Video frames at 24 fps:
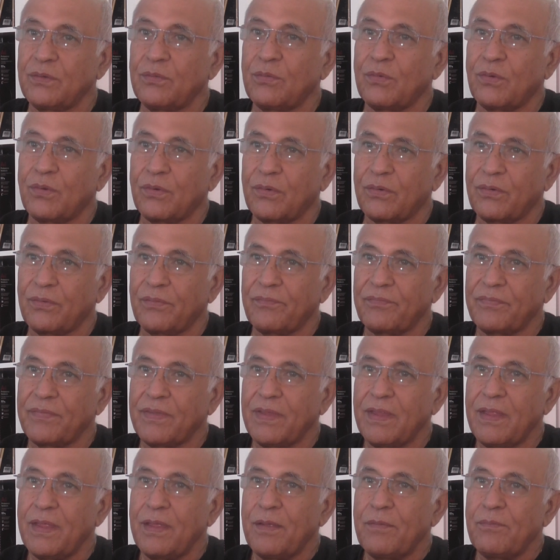the war.
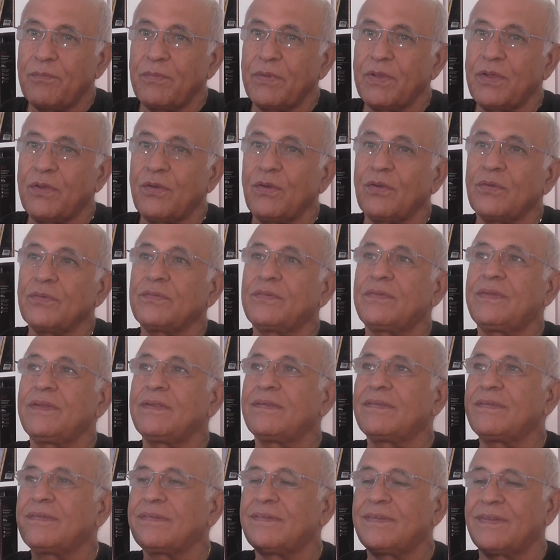Because
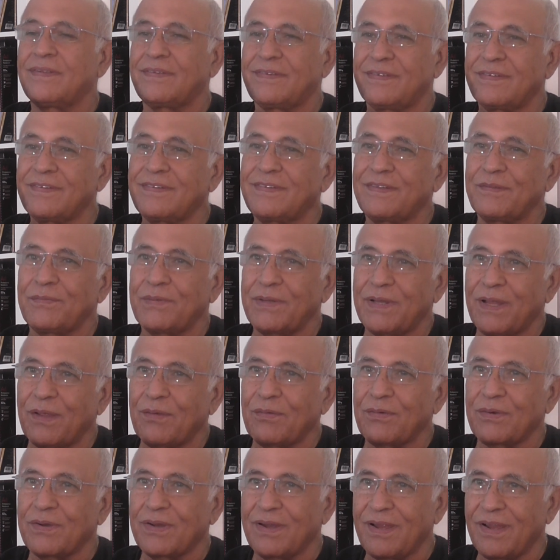this is the system in
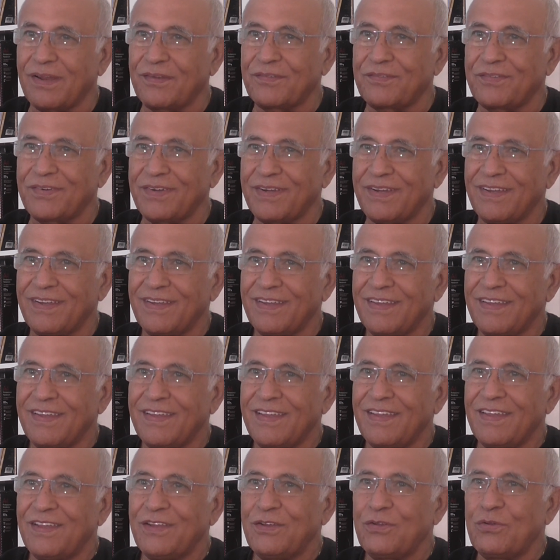our country.
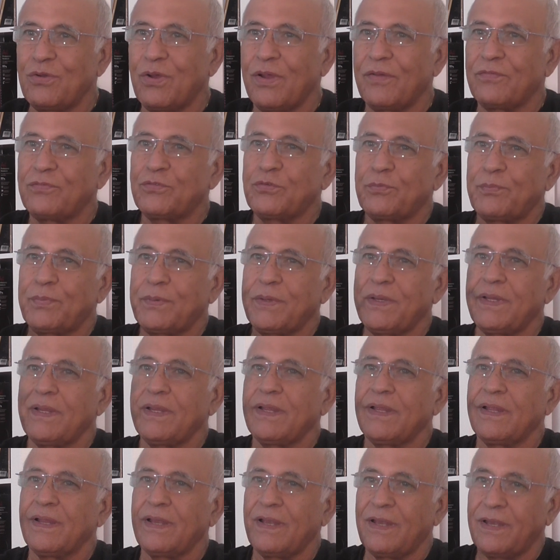You have to be
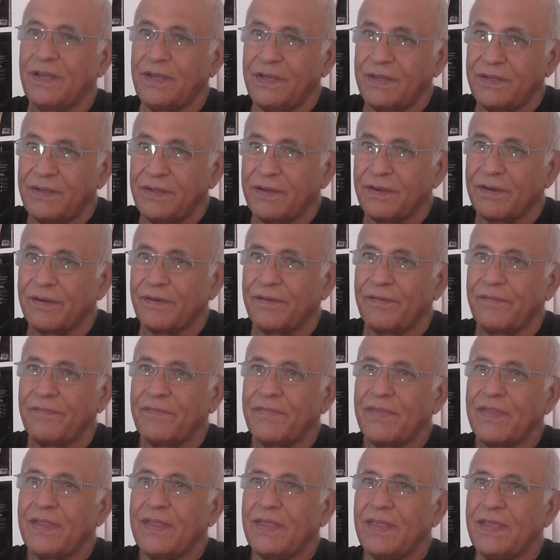a leader.
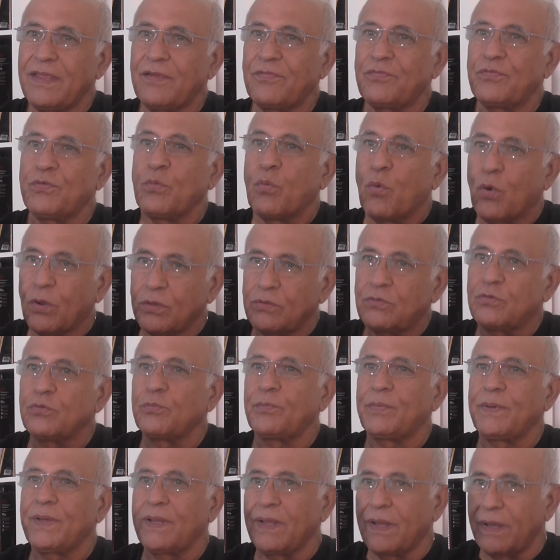If you want to
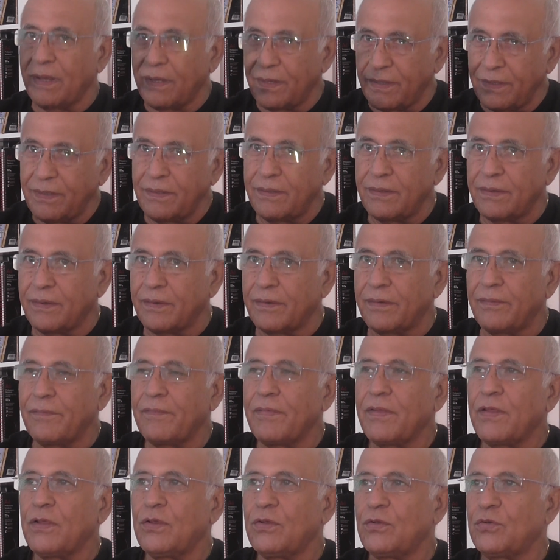be a leader,
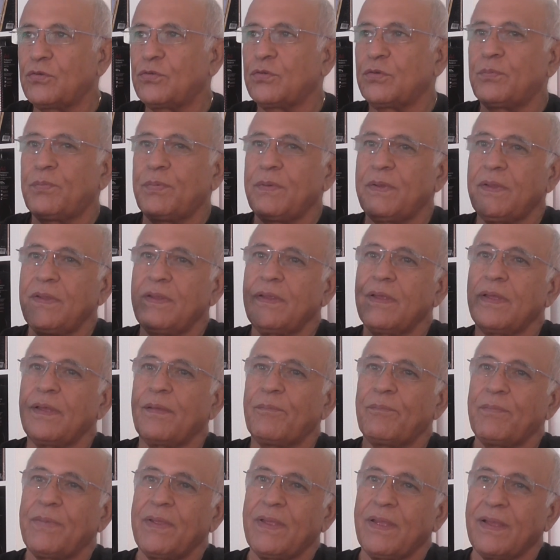you should be
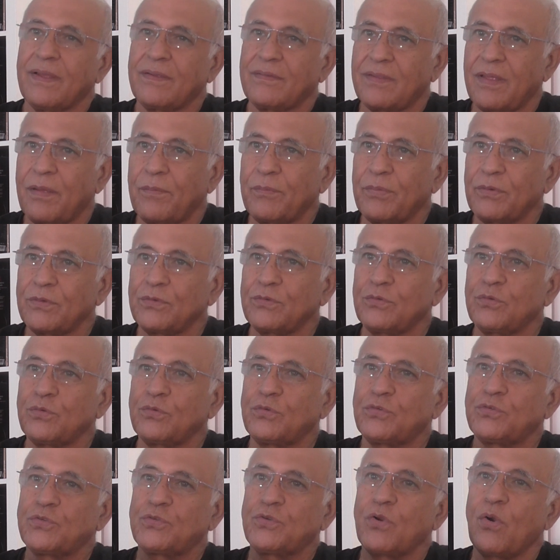an example
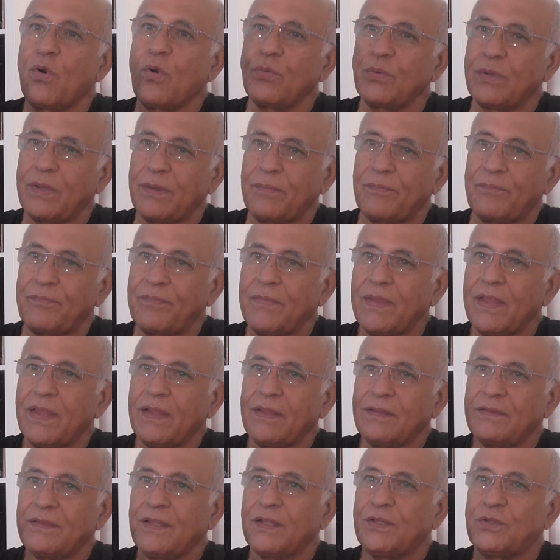to show them
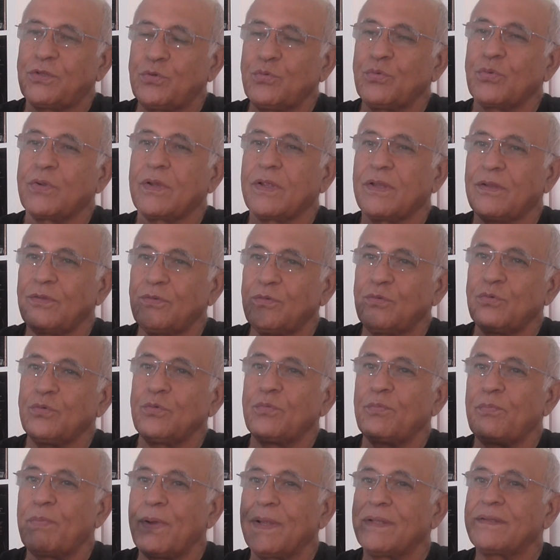that you can
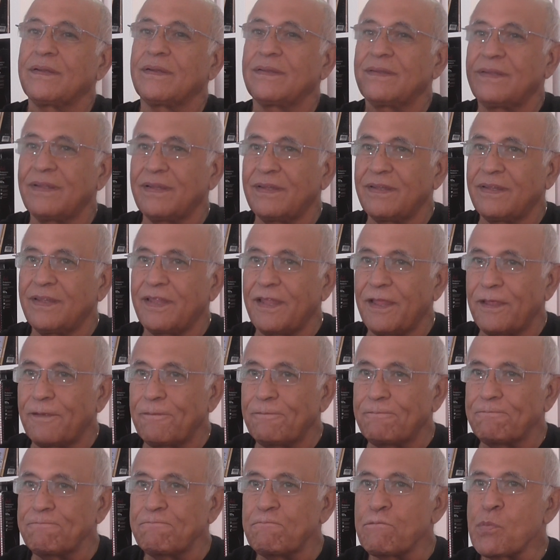do better than
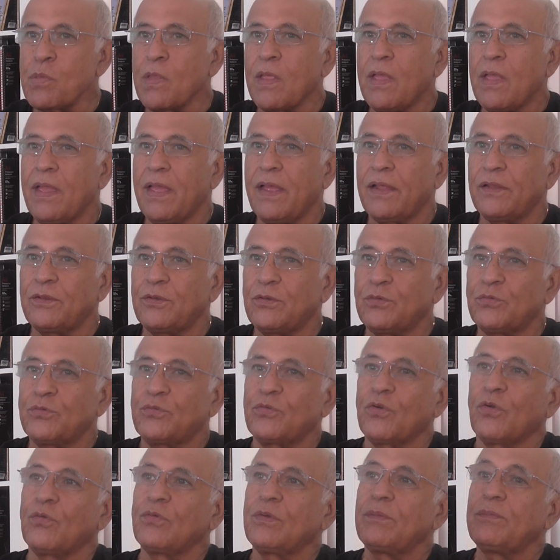them and to
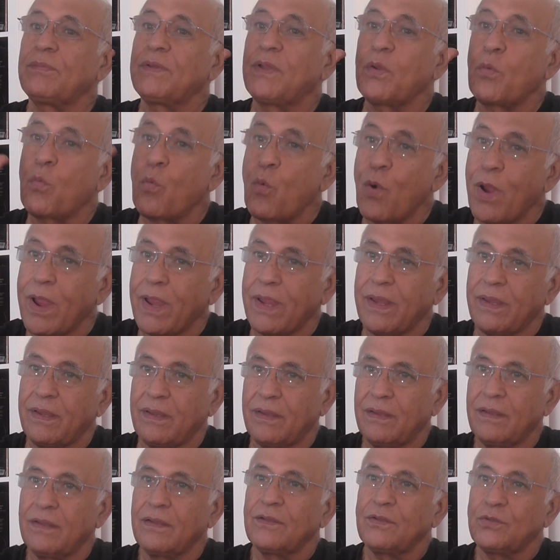show them the
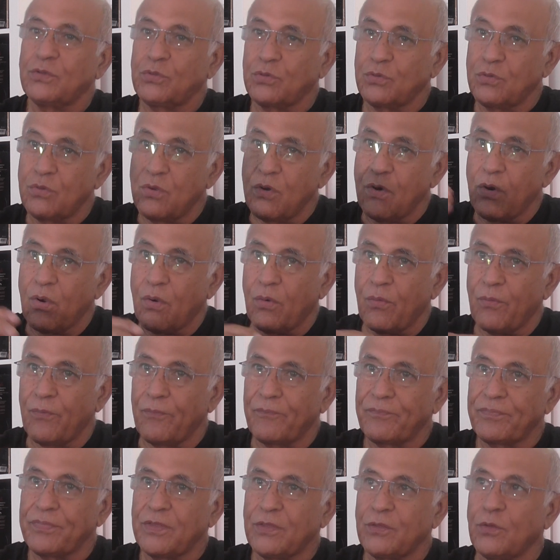way to go,
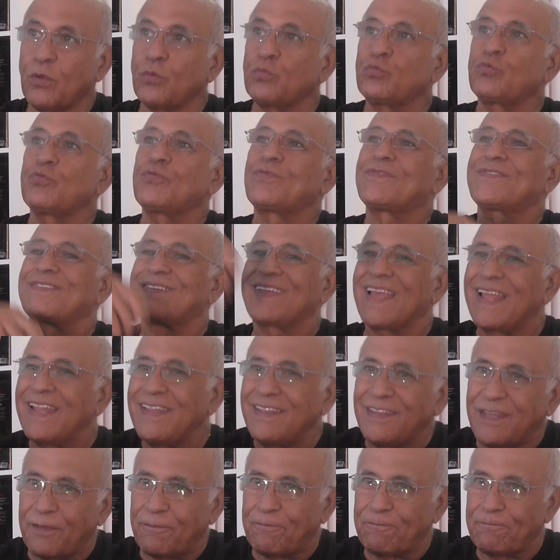not to
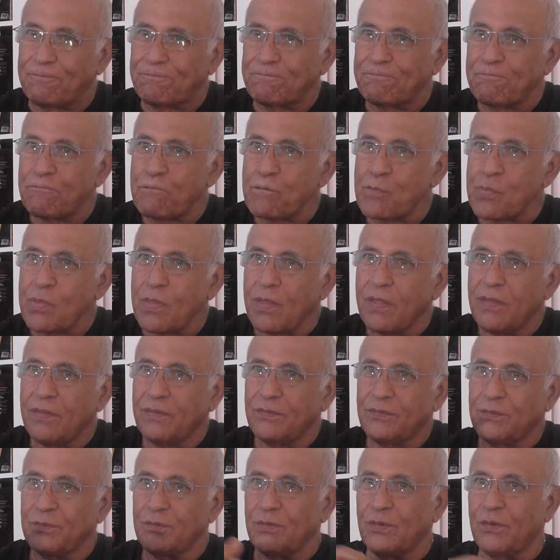send them
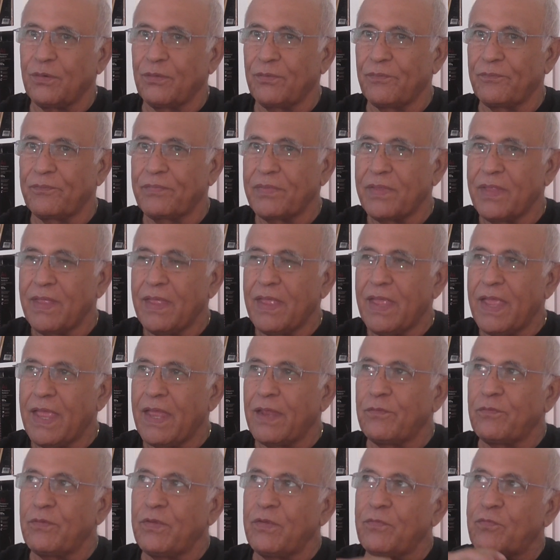to go.
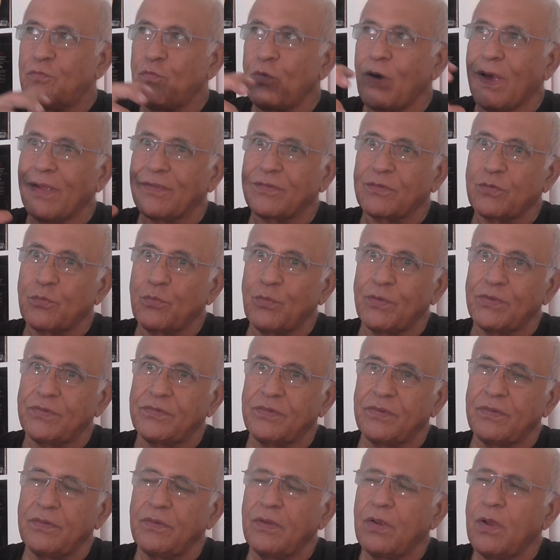And if you ask
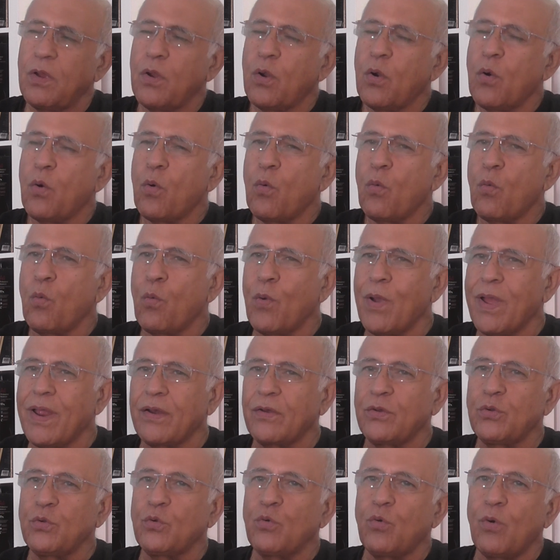question
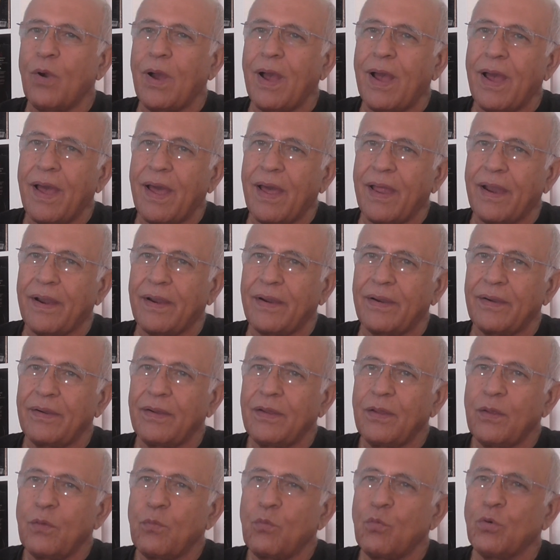where you are,
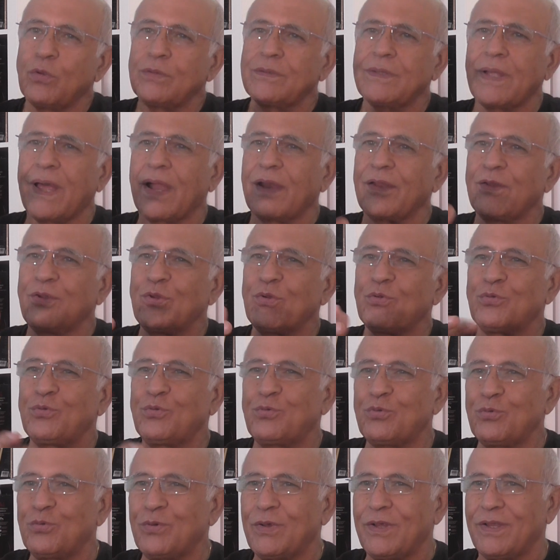what are you
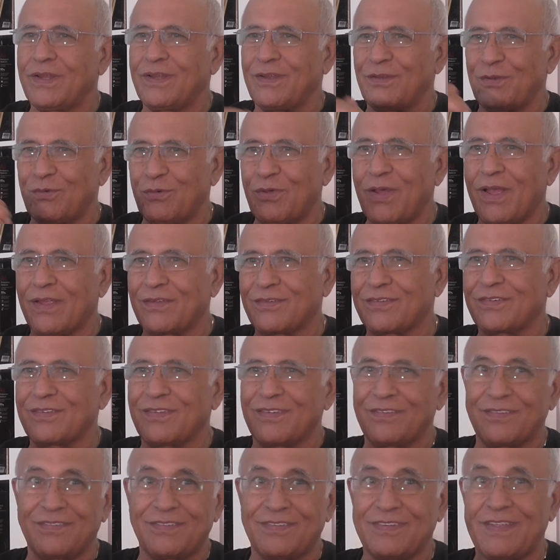doing, you
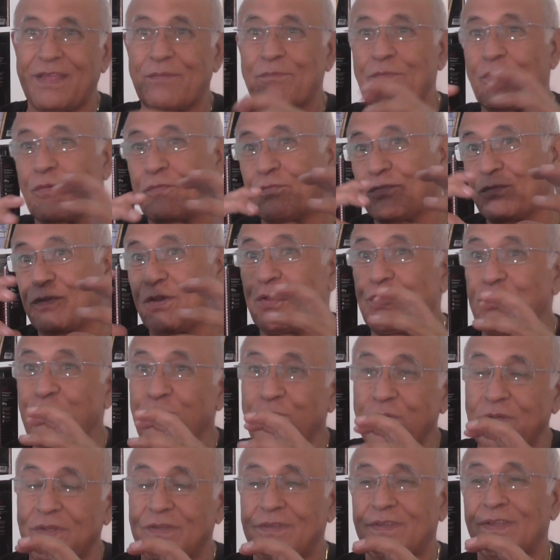ask some of the
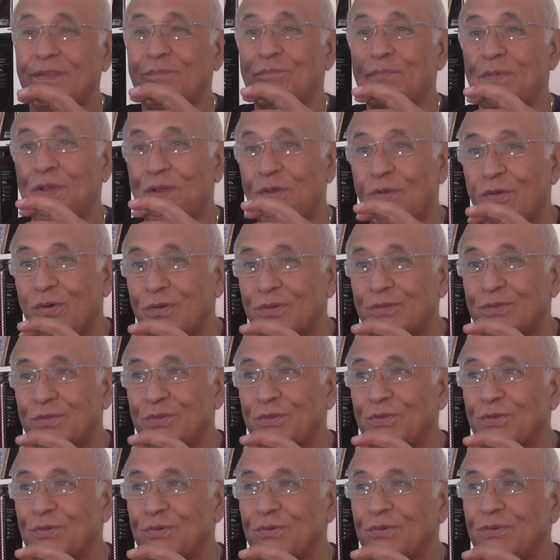unit that belong
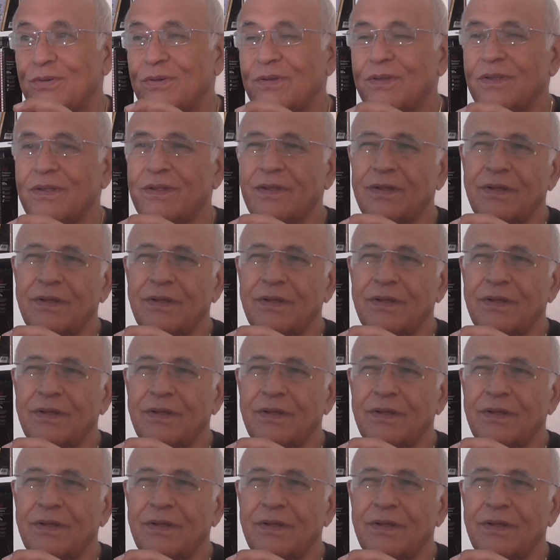to you,